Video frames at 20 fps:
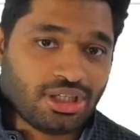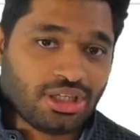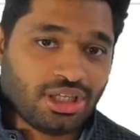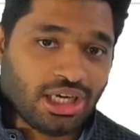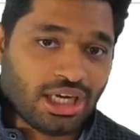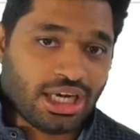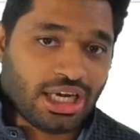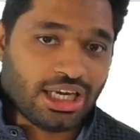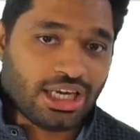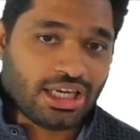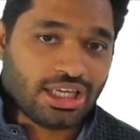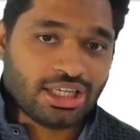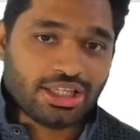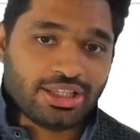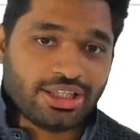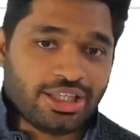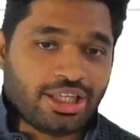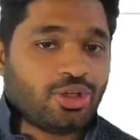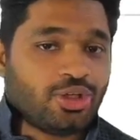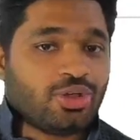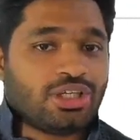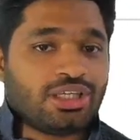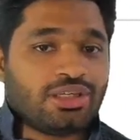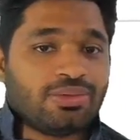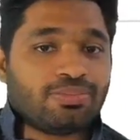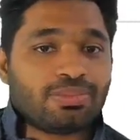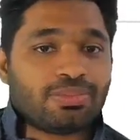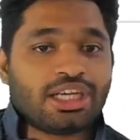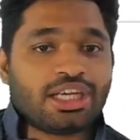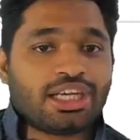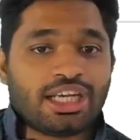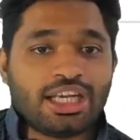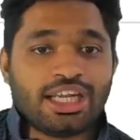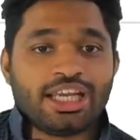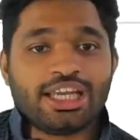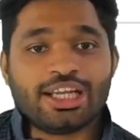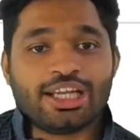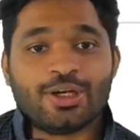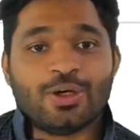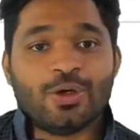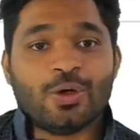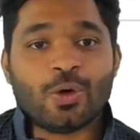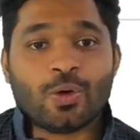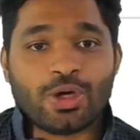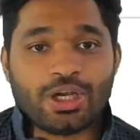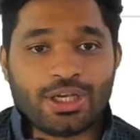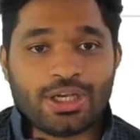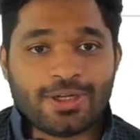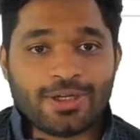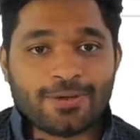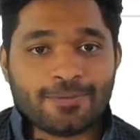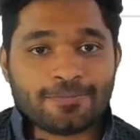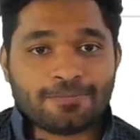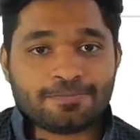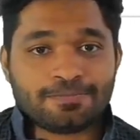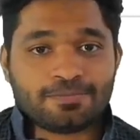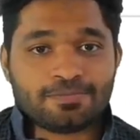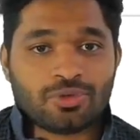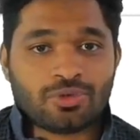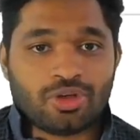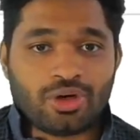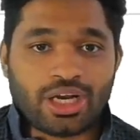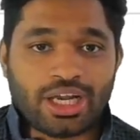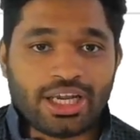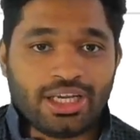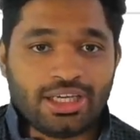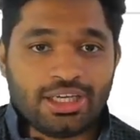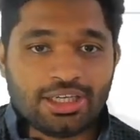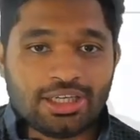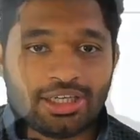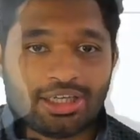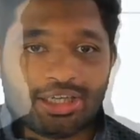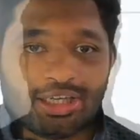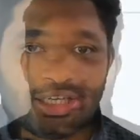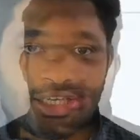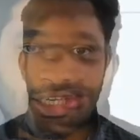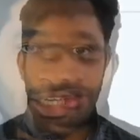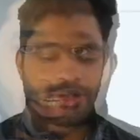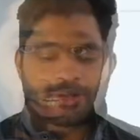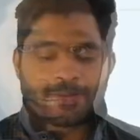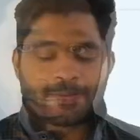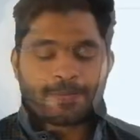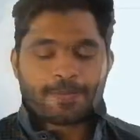right, then you completely ignore it, right? Clear?